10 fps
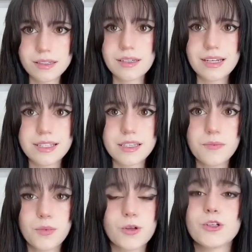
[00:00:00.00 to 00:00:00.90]
It's
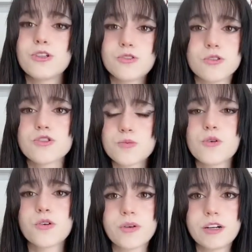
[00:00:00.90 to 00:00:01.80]
simple. You don't
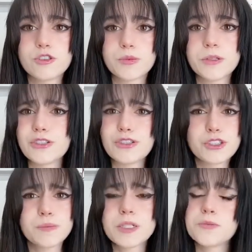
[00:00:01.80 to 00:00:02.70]
smoke around your birds. You
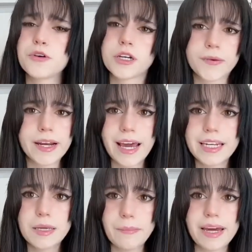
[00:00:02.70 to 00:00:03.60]
shouldn't be smoking around
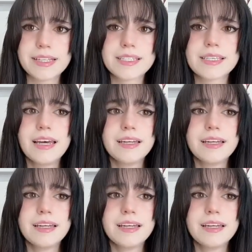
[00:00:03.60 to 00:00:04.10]
any pets.